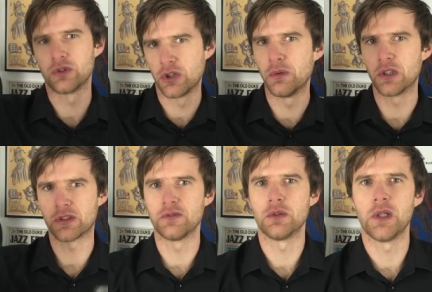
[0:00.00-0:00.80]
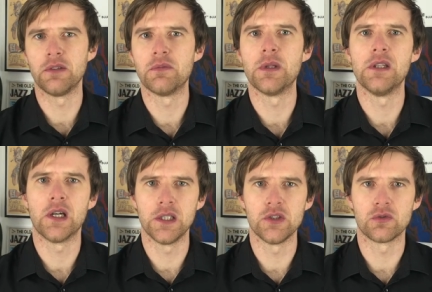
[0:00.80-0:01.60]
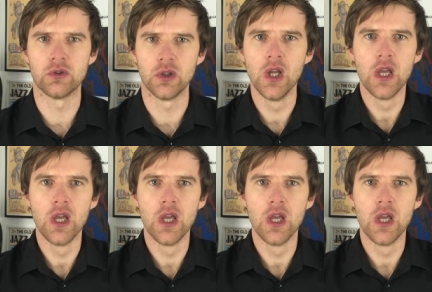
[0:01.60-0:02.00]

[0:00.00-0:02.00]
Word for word: two octaves away from the nine draw.